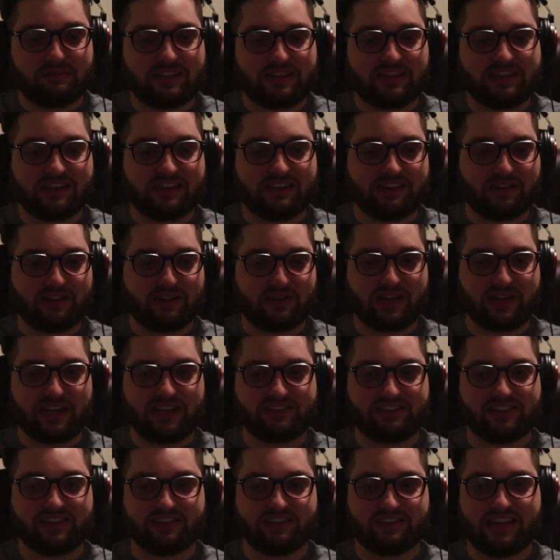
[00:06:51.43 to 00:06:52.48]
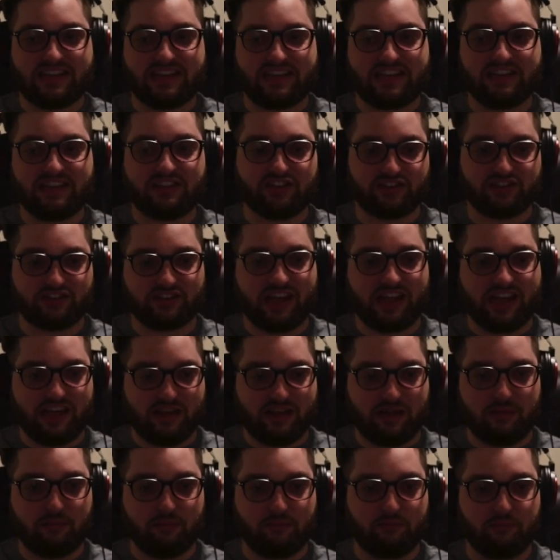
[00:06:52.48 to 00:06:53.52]
that another guy says that he just
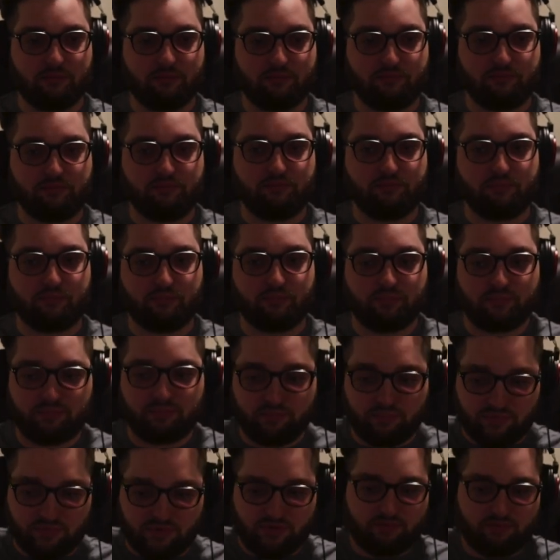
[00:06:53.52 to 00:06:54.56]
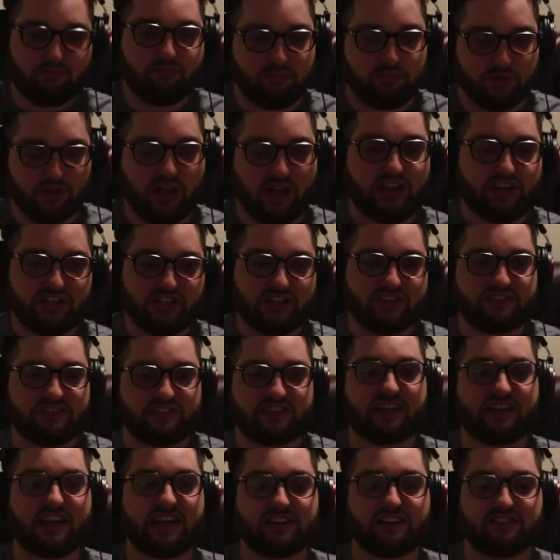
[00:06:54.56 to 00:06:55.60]
like bludgeons
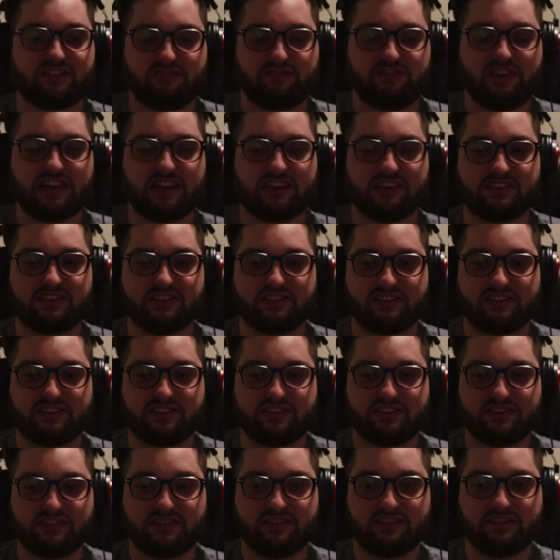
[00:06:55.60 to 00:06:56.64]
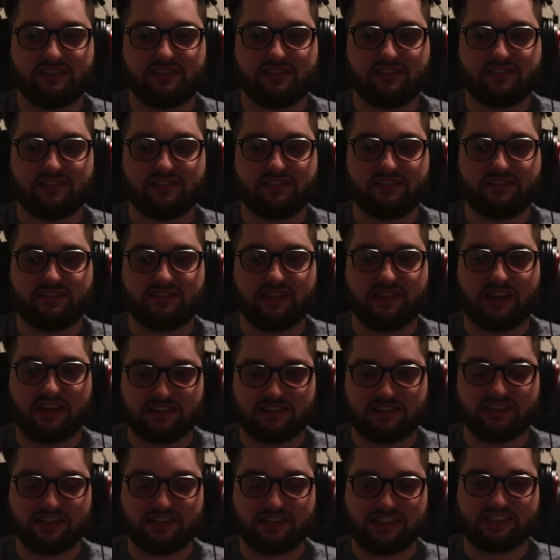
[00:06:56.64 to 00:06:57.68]
the guy's face
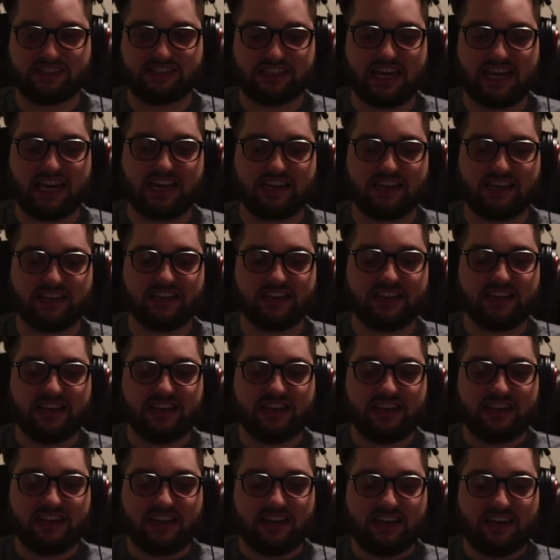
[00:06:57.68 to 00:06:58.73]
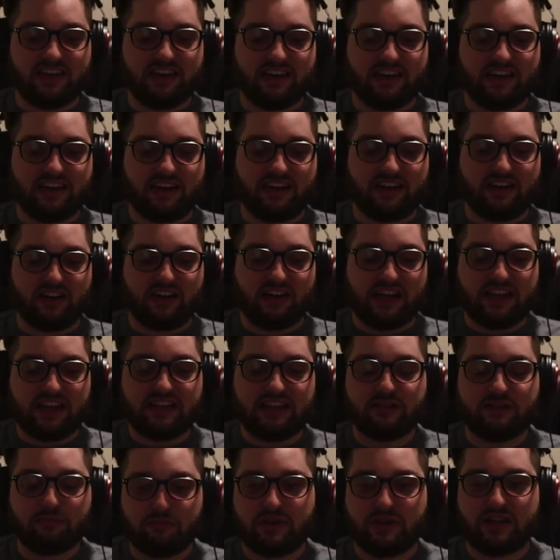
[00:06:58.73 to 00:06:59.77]
until he's dead
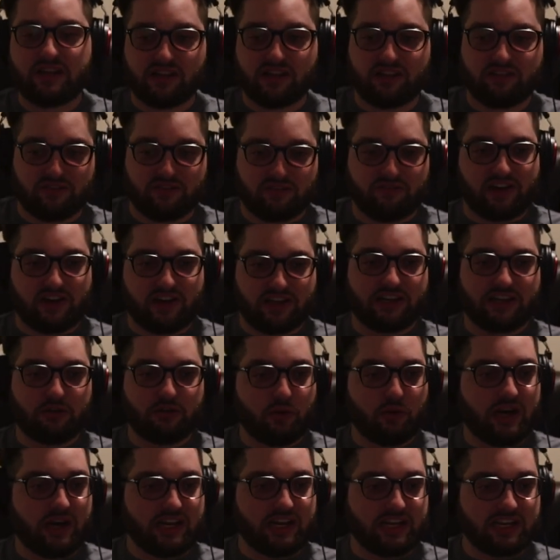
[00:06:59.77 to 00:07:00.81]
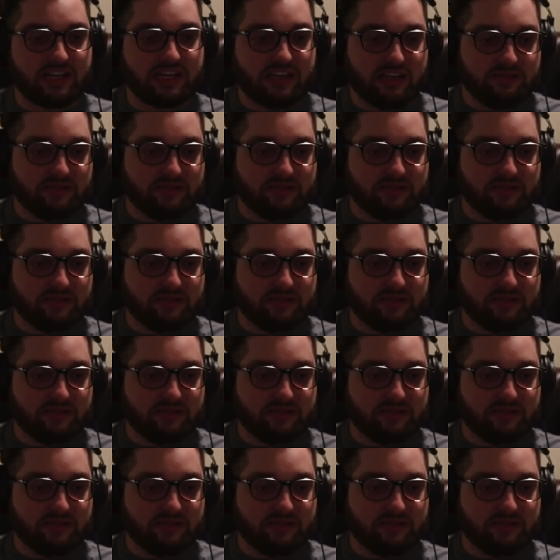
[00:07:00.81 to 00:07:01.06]
in the middle of a fucking wedding.